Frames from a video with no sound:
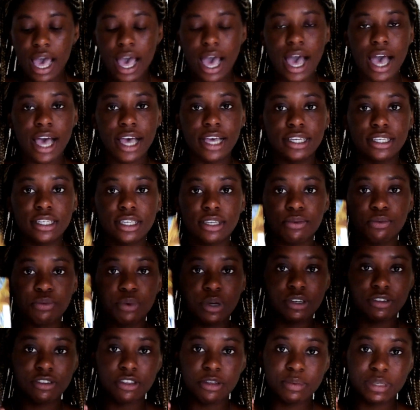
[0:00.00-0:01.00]
and
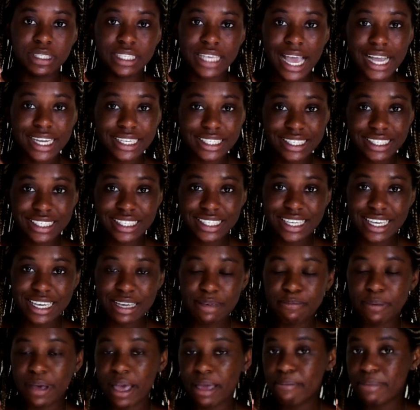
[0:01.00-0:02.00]
one of them is
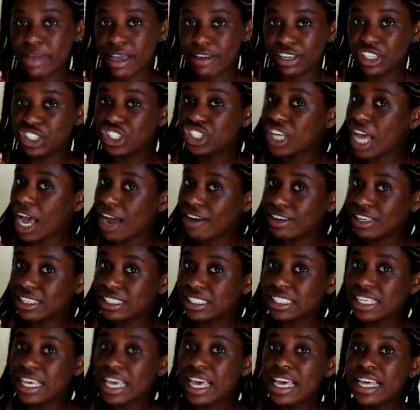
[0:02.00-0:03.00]
Ecstasy by Mary
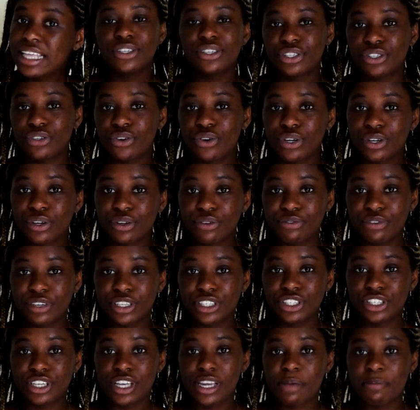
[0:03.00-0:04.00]
Sharratt. It's historical
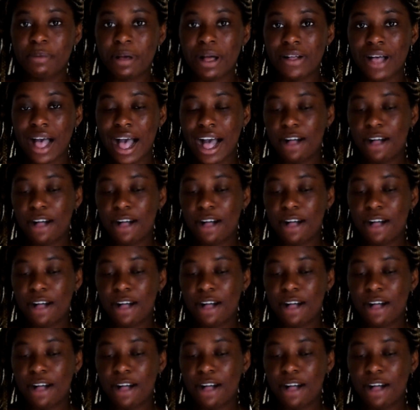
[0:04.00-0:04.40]
fiction about